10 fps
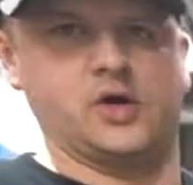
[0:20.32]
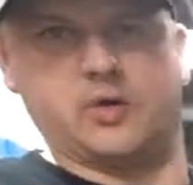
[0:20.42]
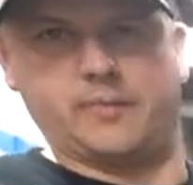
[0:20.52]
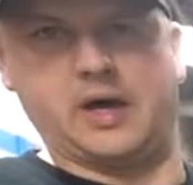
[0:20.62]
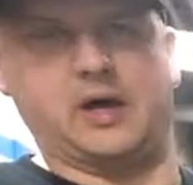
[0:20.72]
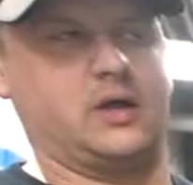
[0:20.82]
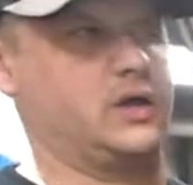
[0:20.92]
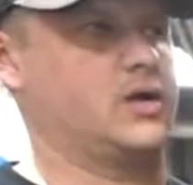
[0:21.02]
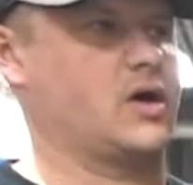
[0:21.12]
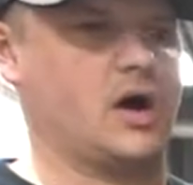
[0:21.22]

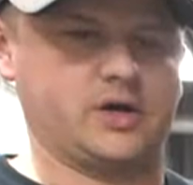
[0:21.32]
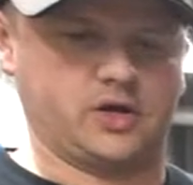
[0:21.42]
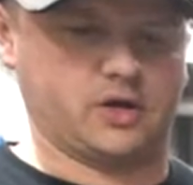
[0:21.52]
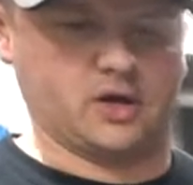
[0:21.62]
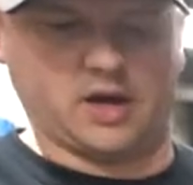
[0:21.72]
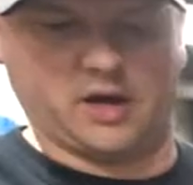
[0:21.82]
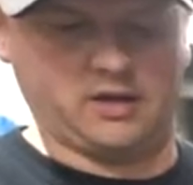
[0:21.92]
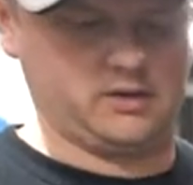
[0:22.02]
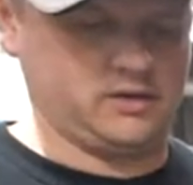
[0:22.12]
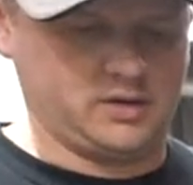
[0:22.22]
bill or on
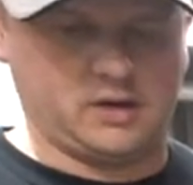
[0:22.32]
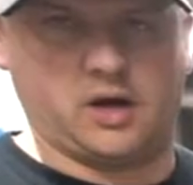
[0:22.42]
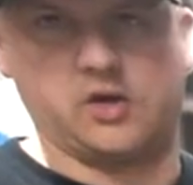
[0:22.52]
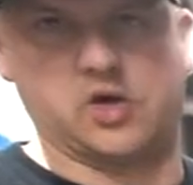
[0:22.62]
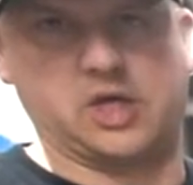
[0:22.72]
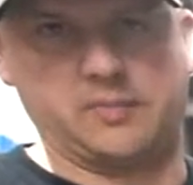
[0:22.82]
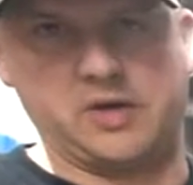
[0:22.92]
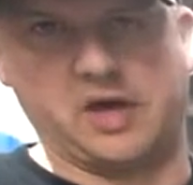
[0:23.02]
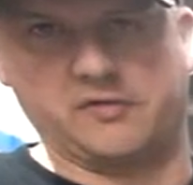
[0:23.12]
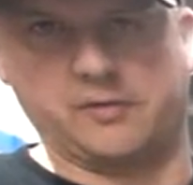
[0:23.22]
your slip
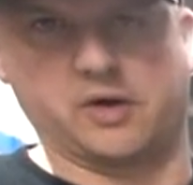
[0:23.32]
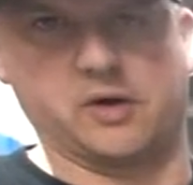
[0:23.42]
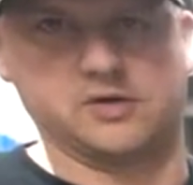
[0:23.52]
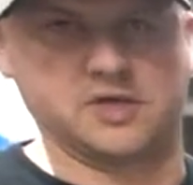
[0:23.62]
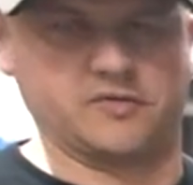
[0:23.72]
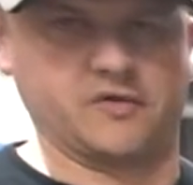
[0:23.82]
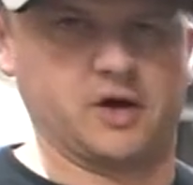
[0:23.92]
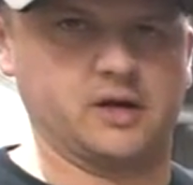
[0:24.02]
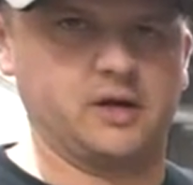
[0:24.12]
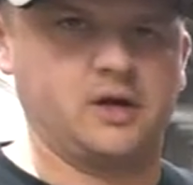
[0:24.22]
you get from the girls out
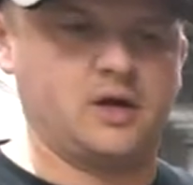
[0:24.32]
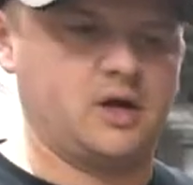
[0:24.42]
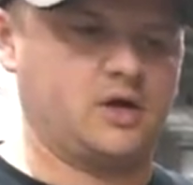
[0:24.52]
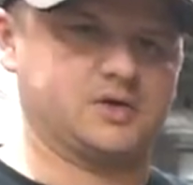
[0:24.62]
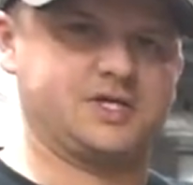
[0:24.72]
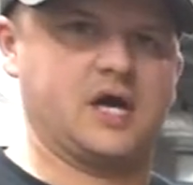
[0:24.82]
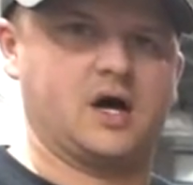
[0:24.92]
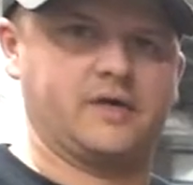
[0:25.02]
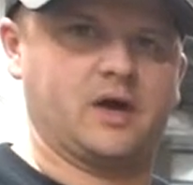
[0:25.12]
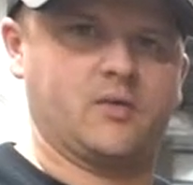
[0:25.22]
front, you'll see
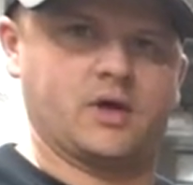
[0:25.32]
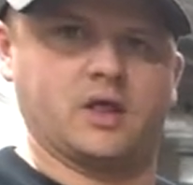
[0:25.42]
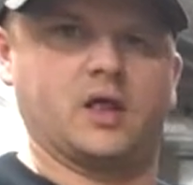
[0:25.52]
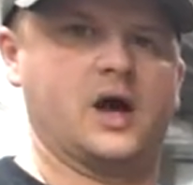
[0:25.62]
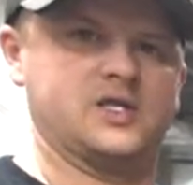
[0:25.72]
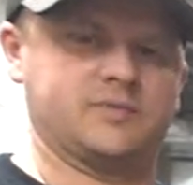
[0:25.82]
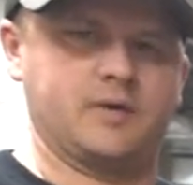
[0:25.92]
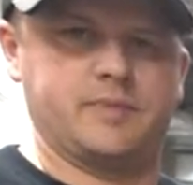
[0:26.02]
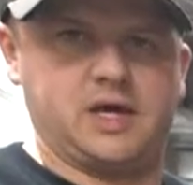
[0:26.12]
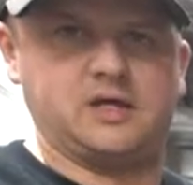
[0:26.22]
on there one of the lines
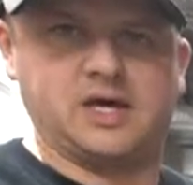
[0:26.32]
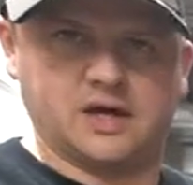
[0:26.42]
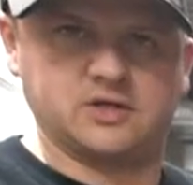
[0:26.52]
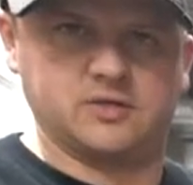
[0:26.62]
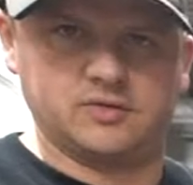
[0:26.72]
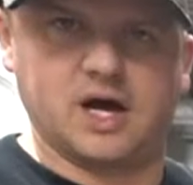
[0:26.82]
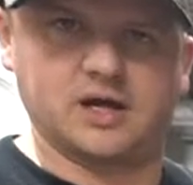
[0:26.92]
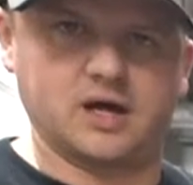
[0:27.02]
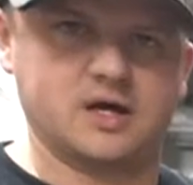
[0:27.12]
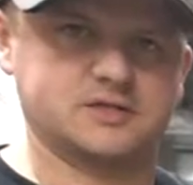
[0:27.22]
might be Tech 2
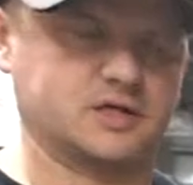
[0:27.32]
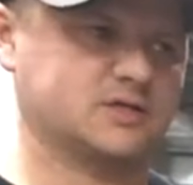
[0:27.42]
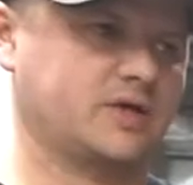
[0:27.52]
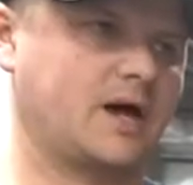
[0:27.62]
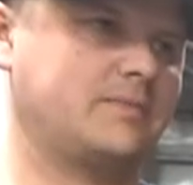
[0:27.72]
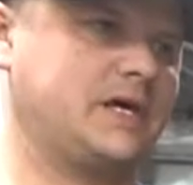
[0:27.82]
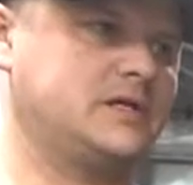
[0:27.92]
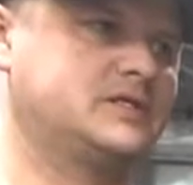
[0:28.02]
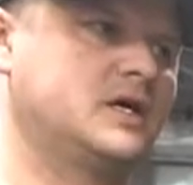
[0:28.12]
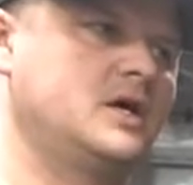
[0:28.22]
diagnostics. So that
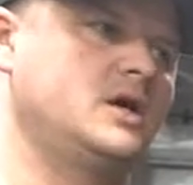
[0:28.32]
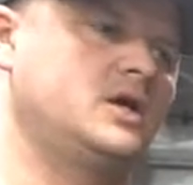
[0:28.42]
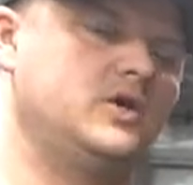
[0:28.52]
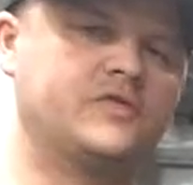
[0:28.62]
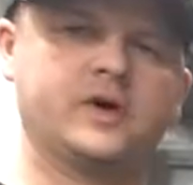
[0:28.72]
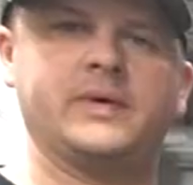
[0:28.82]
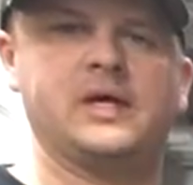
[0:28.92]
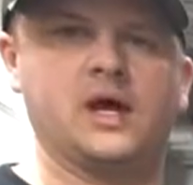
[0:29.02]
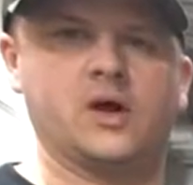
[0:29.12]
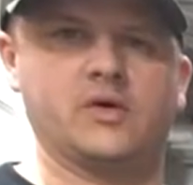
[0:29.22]
means you've come
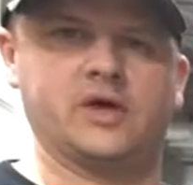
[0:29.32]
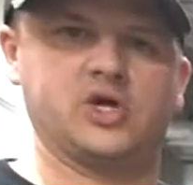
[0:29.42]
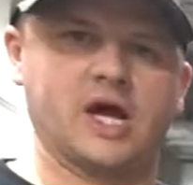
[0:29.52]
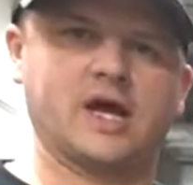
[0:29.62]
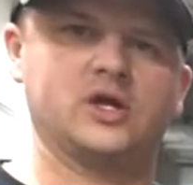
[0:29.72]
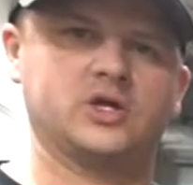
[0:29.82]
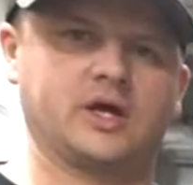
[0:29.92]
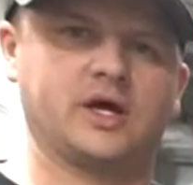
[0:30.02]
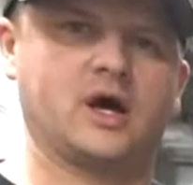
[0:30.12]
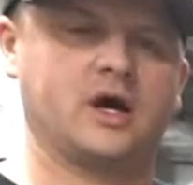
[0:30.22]
in here with a check engine
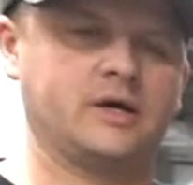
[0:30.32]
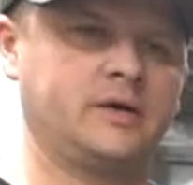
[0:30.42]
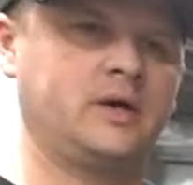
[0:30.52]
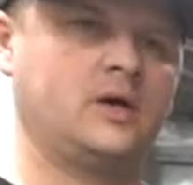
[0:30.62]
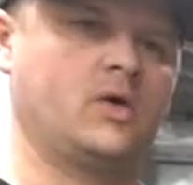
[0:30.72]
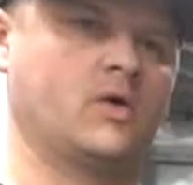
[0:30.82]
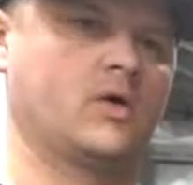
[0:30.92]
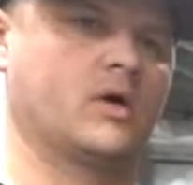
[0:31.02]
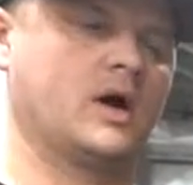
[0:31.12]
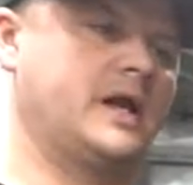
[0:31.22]
light on,
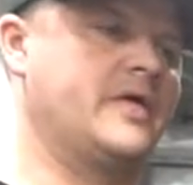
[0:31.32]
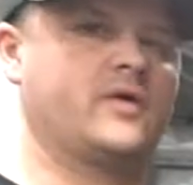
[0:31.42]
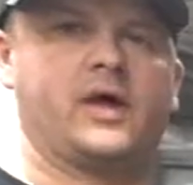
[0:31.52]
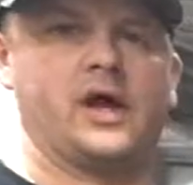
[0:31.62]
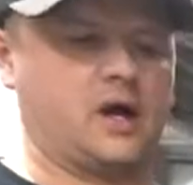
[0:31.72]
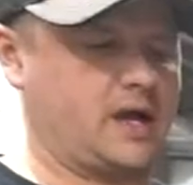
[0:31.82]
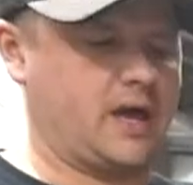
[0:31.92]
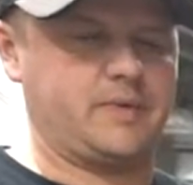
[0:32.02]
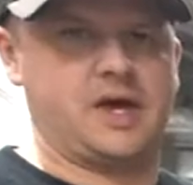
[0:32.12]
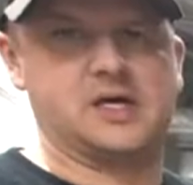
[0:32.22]
or another light on,
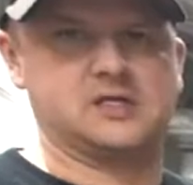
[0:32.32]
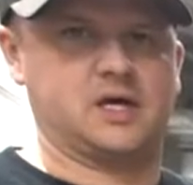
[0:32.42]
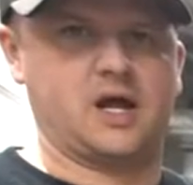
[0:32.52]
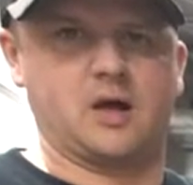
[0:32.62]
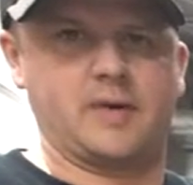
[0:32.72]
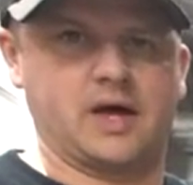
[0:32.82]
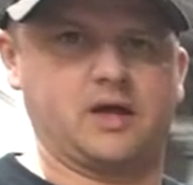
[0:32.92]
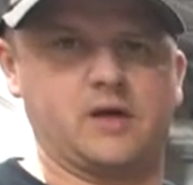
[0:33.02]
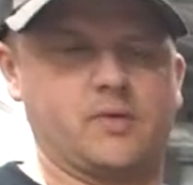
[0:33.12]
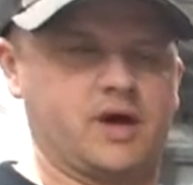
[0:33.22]
ABS light, airbag
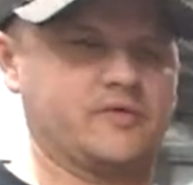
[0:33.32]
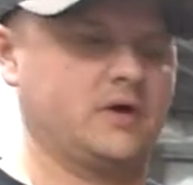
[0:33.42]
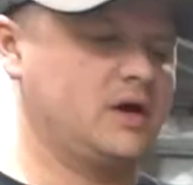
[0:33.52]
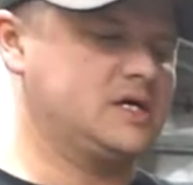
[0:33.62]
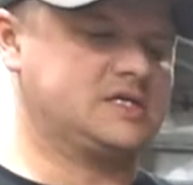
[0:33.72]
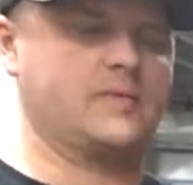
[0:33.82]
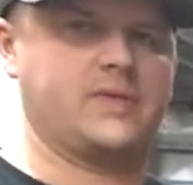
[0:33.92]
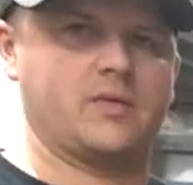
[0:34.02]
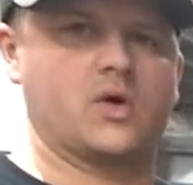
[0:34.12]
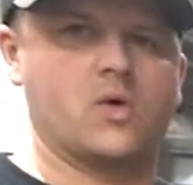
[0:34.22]
light, whatever, something
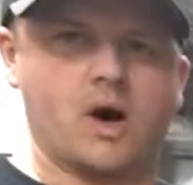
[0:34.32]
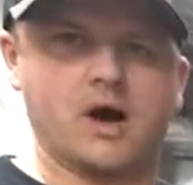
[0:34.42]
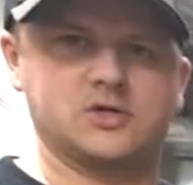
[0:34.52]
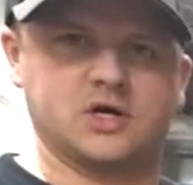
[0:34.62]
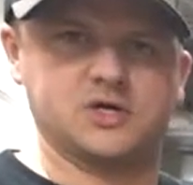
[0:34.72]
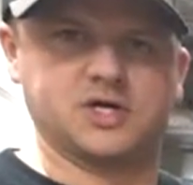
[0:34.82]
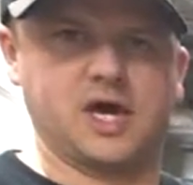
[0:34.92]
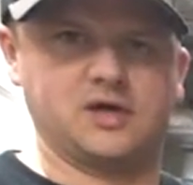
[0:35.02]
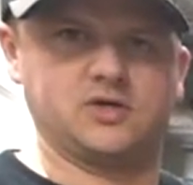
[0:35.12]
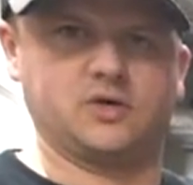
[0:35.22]
that requires our
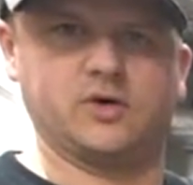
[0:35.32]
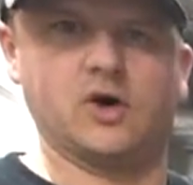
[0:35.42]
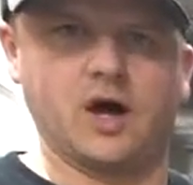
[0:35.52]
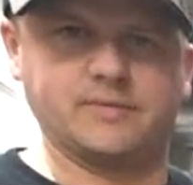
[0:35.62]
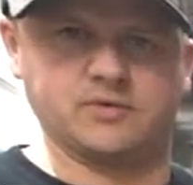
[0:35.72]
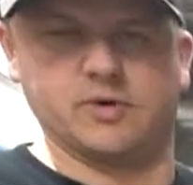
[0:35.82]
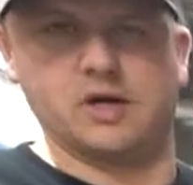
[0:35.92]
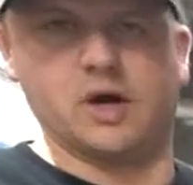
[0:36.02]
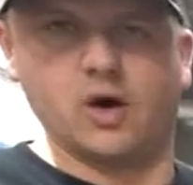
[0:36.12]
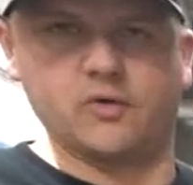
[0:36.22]
scan tool to hook up to
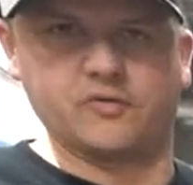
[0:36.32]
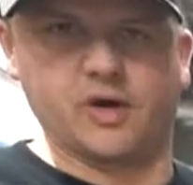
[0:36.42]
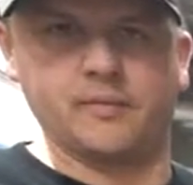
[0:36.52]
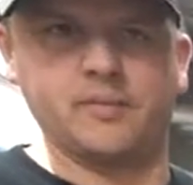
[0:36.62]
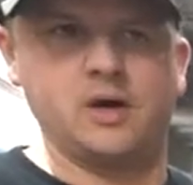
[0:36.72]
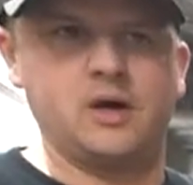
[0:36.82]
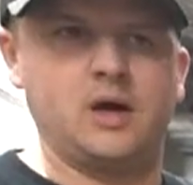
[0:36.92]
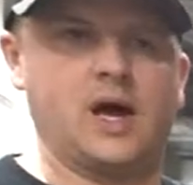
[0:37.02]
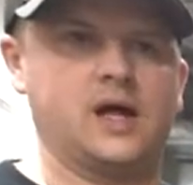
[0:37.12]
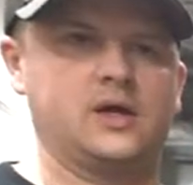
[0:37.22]
read a code from,
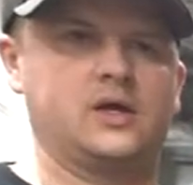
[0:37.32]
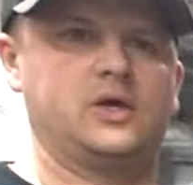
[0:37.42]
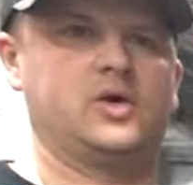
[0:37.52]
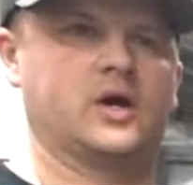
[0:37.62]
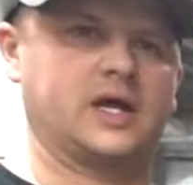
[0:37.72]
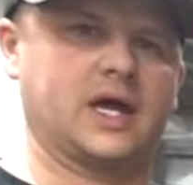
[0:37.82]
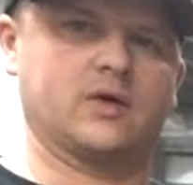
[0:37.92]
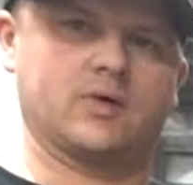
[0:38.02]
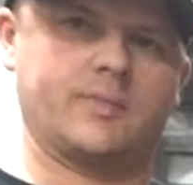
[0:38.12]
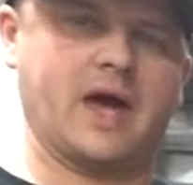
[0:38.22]
and you're going to get
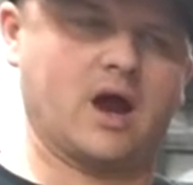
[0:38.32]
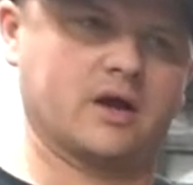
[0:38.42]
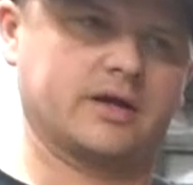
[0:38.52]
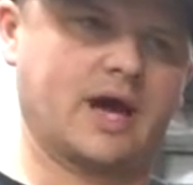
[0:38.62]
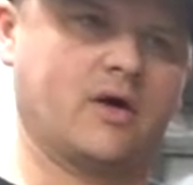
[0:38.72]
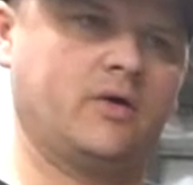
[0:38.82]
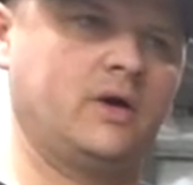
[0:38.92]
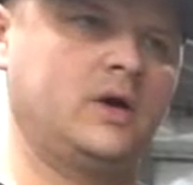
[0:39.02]
it repaired. Now,